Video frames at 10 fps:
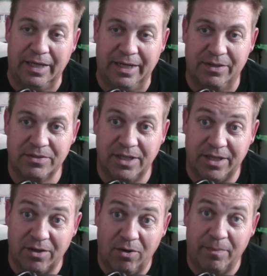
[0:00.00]
And I was
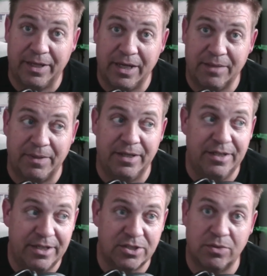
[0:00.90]
like, oh my God, my
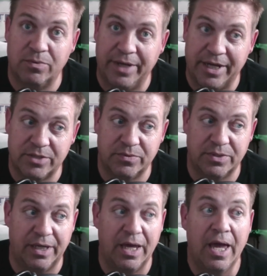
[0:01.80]
initial reaction was
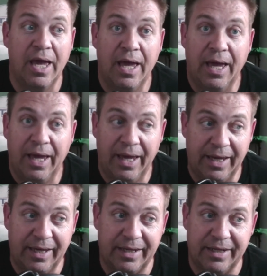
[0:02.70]
like,
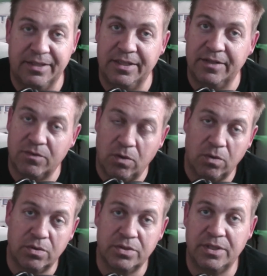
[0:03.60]
hey. And then of
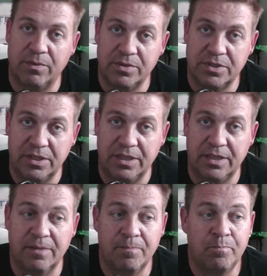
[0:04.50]
course there was the